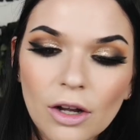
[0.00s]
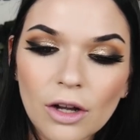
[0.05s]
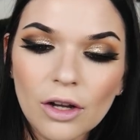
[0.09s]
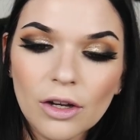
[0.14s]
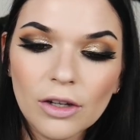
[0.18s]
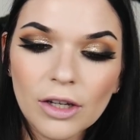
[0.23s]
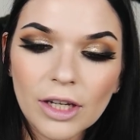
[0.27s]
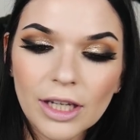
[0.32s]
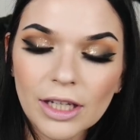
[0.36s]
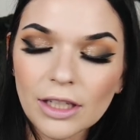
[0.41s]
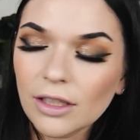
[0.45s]

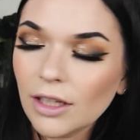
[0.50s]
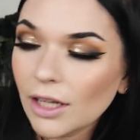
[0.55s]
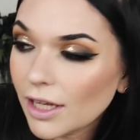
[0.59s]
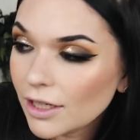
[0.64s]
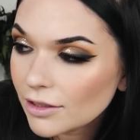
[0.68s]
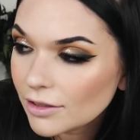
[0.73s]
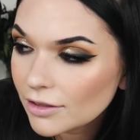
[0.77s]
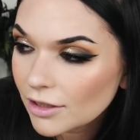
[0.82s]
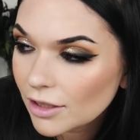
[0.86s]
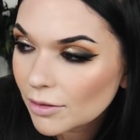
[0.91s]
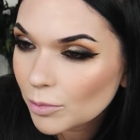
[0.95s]
Okay,
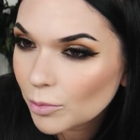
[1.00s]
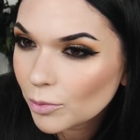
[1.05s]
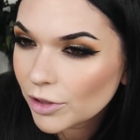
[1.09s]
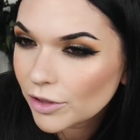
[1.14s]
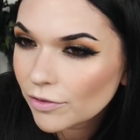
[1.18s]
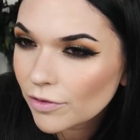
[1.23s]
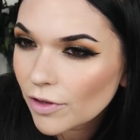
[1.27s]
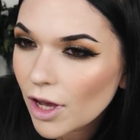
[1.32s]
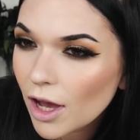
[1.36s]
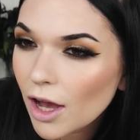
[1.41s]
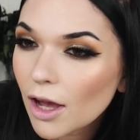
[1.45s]
next up
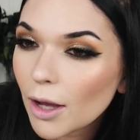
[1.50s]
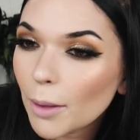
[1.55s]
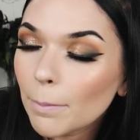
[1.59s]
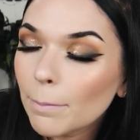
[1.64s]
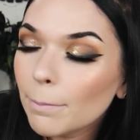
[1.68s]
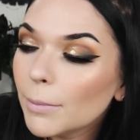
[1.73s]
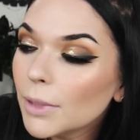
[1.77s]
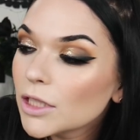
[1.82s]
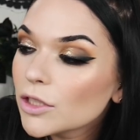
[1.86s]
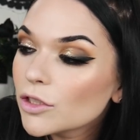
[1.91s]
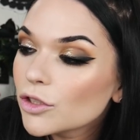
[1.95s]
we've got
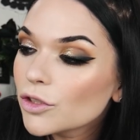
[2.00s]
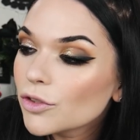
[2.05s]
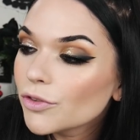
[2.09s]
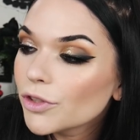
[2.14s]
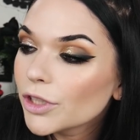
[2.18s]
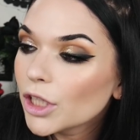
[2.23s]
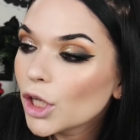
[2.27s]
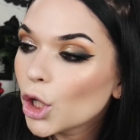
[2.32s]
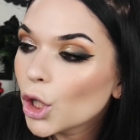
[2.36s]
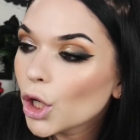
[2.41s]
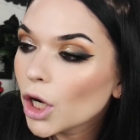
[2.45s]

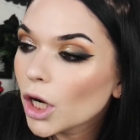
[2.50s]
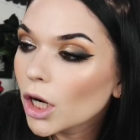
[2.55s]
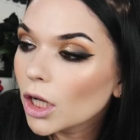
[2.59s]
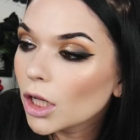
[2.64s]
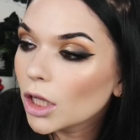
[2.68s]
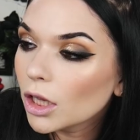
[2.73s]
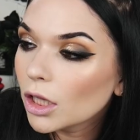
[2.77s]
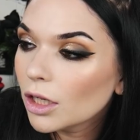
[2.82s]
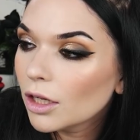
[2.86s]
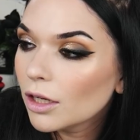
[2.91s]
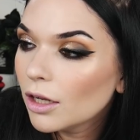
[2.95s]
Mystery
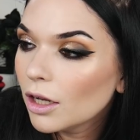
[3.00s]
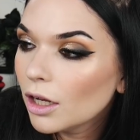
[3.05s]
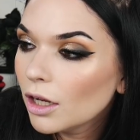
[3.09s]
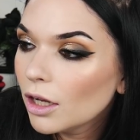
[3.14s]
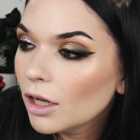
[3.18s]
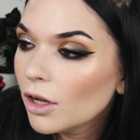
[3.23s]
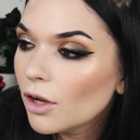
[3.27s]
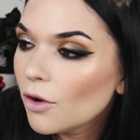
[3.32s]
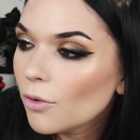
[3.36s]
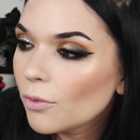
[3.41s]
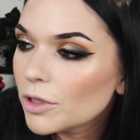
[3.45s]
Girl,
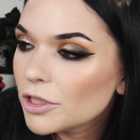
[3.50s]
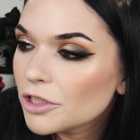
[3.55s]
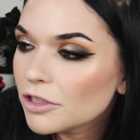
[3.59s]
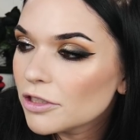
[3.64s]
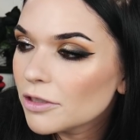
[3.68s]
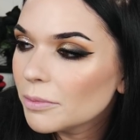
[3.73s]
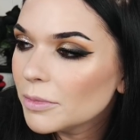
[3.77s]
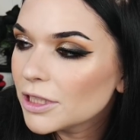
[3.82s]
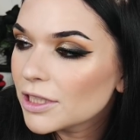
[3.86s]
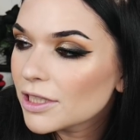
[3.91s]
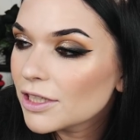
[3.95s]
which
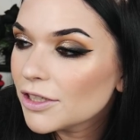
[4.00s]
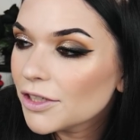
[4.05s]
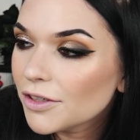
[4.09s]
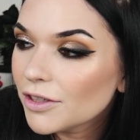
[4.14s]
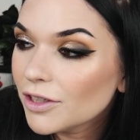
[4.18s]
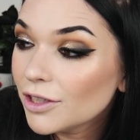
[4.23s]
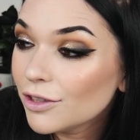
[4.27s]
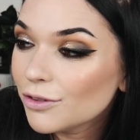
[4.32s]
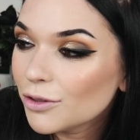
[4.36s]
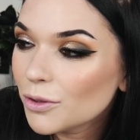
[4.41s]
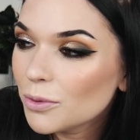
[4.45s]
is a
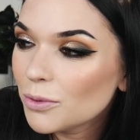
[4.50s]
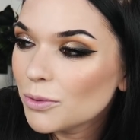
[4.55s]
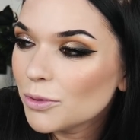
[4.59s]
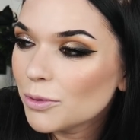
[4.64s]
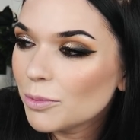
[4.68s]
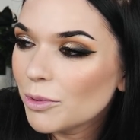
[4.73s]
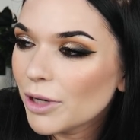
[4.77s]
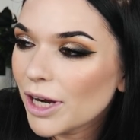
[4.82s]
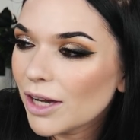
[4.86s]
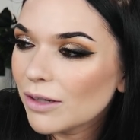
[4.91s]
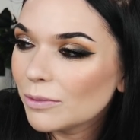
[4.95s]
mysterious
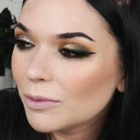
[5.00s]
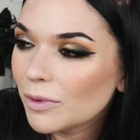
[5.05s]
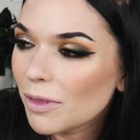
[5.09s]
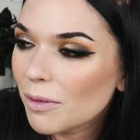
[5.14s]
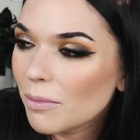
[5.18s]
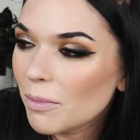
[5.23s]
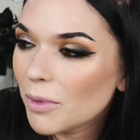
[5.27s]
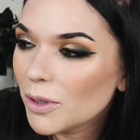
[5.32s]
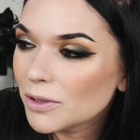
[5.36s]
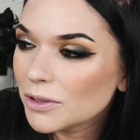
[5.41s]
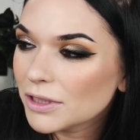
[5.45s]
cool brown with
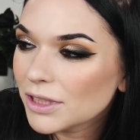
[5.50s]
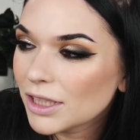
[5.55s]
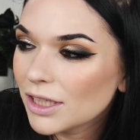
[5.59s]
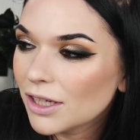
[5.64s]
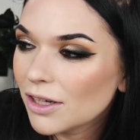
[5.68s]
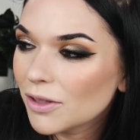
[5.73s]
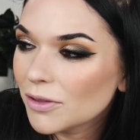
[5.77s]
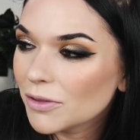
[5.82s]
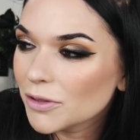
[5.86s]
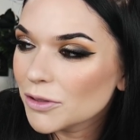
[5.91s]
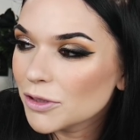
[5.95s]

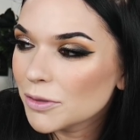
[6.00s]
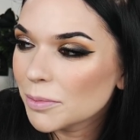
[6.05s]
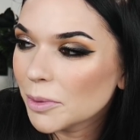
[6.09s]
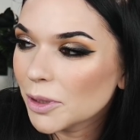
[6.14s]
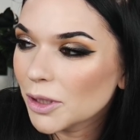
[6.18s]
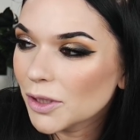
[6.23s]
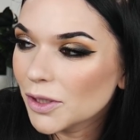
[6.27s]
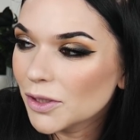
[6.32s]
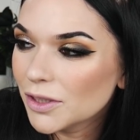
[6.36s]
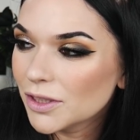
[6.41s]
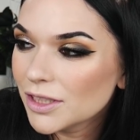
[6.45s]
multicolor
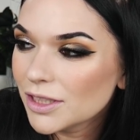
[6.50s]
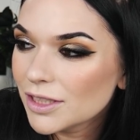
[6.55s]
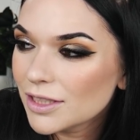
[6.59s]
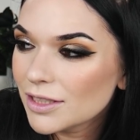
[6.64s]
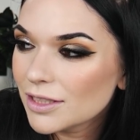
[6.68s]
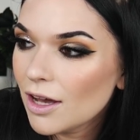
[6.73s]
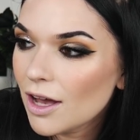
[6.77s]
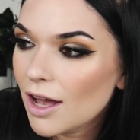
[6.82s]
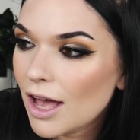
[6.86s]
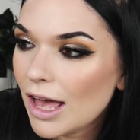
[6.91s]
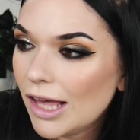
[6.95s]

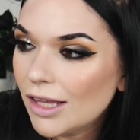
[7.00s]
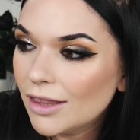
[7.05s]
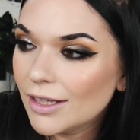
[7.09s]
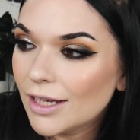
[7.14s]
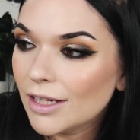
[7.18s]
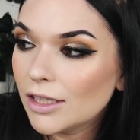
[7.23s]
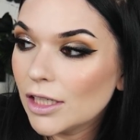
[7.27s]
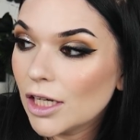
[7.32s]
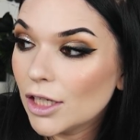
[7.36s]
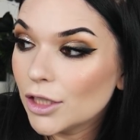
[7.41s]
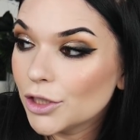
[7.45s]
sparkles, and
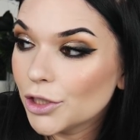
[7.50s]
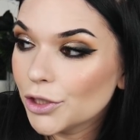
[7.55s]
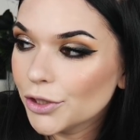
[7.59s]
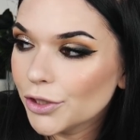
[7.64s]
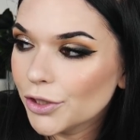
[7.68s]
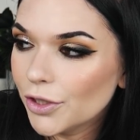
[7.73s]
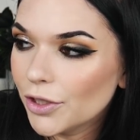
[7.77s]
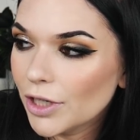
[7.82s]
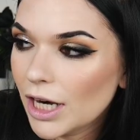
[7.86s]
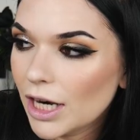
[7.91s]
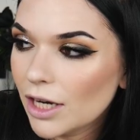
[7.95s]
then
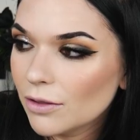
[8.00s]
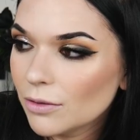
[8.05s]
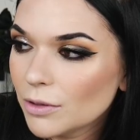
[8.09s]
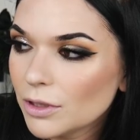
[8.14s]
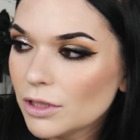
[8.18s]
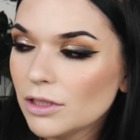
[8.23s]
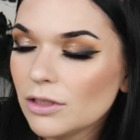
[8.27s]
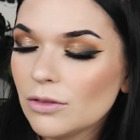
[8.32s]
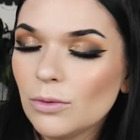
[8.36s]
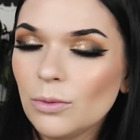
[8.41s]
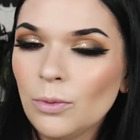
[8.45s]

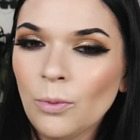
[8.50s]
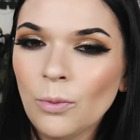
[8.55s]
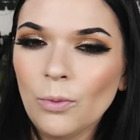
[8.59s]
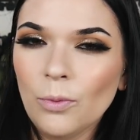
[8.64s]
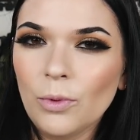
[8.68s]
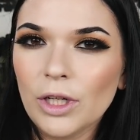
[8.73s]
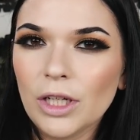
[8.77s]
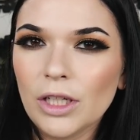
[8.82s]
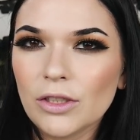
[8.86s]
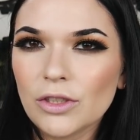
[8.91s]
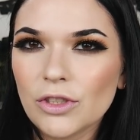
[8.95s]
Underground,
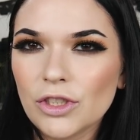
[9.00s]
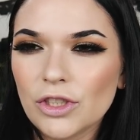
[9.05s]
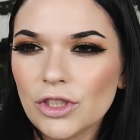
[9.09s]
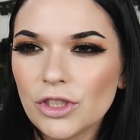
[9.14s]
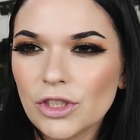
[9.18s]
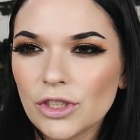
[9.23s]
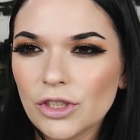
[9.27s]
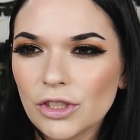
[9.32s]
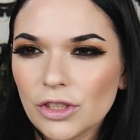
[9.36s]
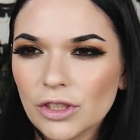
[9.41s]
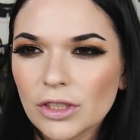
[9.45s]

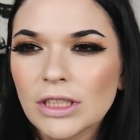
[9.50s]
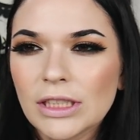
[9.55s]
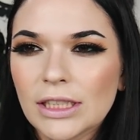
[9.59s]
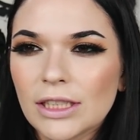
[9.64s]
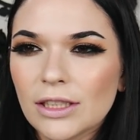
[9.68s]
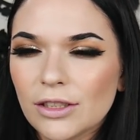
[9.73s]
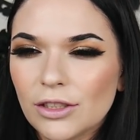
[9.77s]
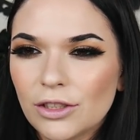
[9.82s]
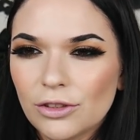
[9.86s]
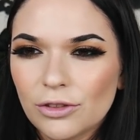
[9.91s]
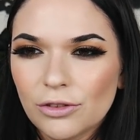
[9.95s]
which
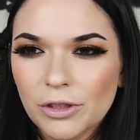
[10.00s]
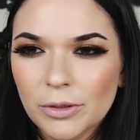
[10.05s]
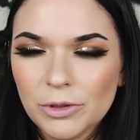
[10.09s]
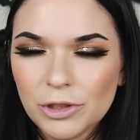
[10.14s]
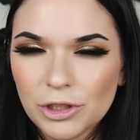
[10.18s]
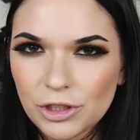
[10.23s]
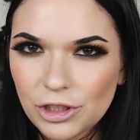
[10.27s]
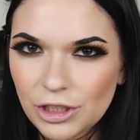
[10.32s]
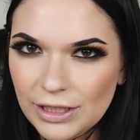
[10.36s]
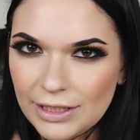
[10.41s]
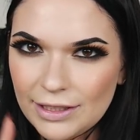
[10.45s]
the
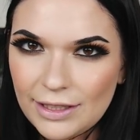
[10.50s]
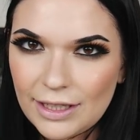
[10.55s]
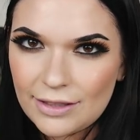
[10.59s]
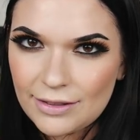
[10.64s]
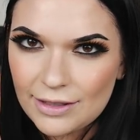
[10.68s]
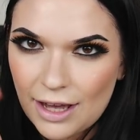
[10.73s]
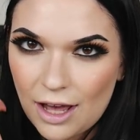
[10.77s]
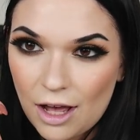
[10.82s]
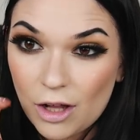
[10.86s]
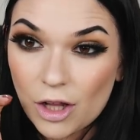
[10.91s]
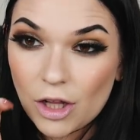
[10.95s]
description just
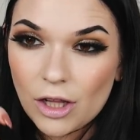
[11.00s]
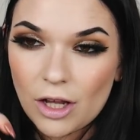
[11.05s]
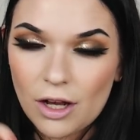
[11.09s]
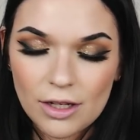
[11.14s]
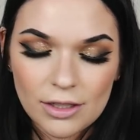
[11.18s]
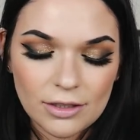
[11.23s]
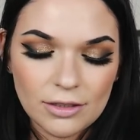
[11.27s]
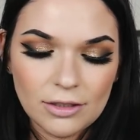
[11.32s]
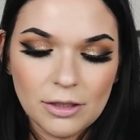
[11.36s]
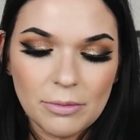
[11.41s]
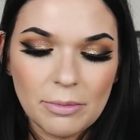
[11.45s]
says a
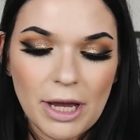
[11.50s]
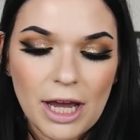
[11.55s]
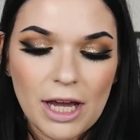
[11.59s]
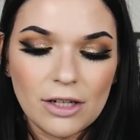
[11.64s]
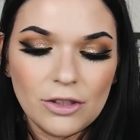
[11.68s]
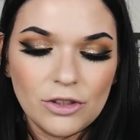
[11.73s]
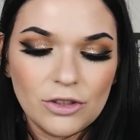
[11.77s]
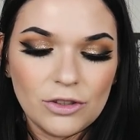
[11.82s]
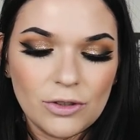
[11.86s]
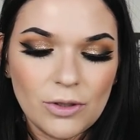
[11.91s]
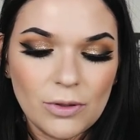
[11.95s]
gloss to
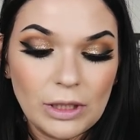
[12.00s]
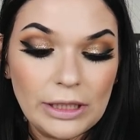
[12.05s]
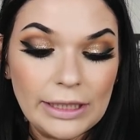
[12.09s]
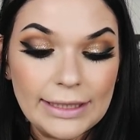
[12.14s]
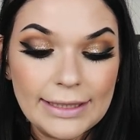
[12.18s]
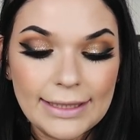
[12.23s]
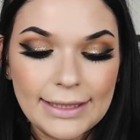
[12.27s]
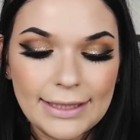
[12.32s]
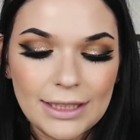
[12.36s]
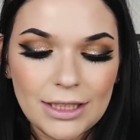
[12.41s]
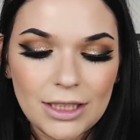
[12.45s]
match, so
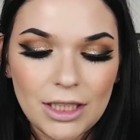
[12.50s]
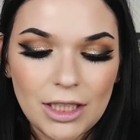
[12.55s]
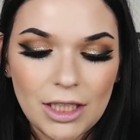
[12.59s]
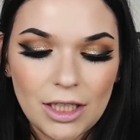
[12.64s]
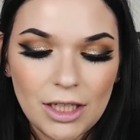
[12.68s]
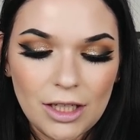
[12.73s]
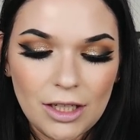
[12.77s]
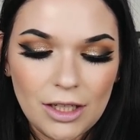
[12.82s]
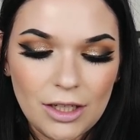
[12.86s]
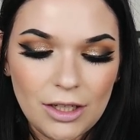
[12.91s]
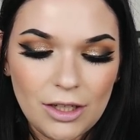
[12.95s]
let's
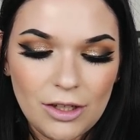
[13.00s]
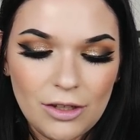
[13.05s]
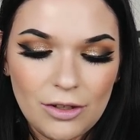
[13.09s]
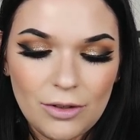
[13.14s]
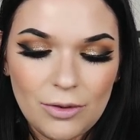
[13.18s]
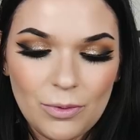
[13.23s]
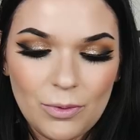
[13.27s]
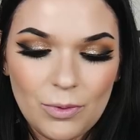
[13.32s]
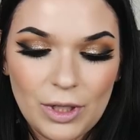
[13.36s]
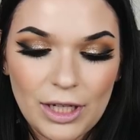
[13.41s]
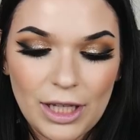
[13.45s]
see
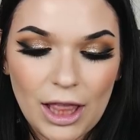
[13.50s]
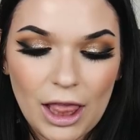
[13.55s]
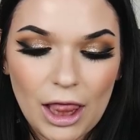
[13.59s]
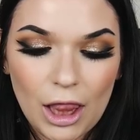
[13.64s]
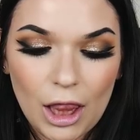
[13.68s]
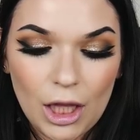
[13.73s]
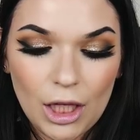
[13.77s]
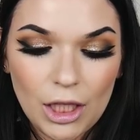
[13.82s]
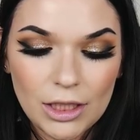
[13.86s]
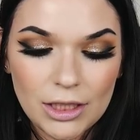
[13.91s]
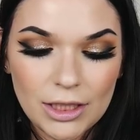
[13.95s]
what it
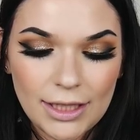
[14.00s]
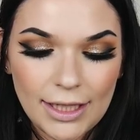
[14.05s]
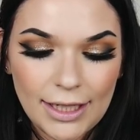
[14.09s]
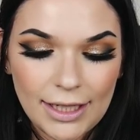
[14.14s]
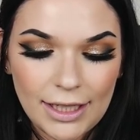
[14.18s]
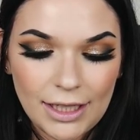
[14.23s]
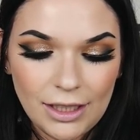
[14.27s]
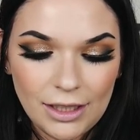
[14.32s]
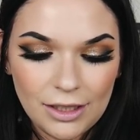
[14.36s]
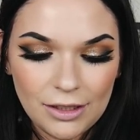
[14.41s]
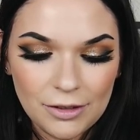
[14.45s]
looks
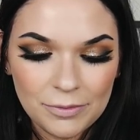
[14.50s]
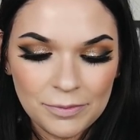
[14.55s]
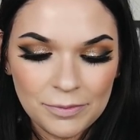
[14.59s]
like.